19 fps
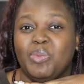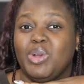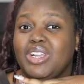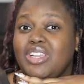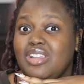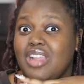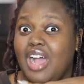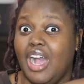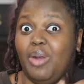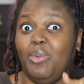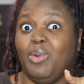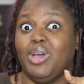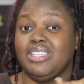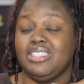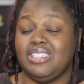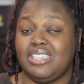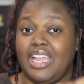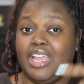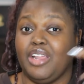would not
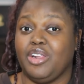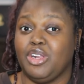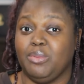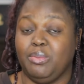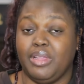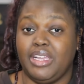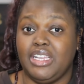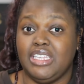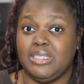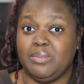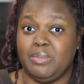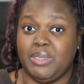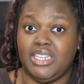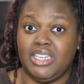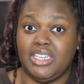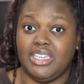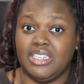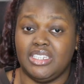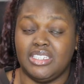want to stay at her place
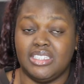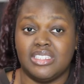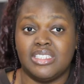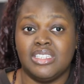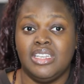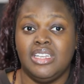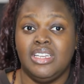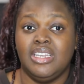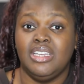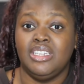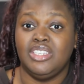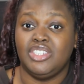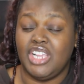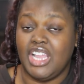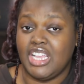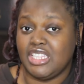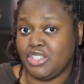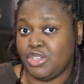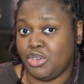because
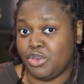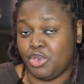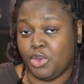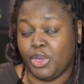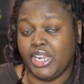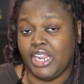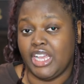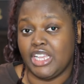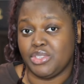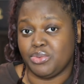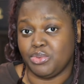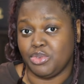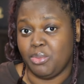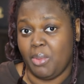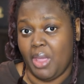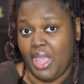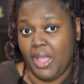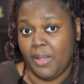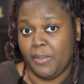she has an annoying ass
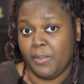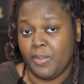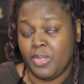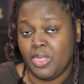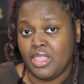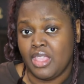roommate.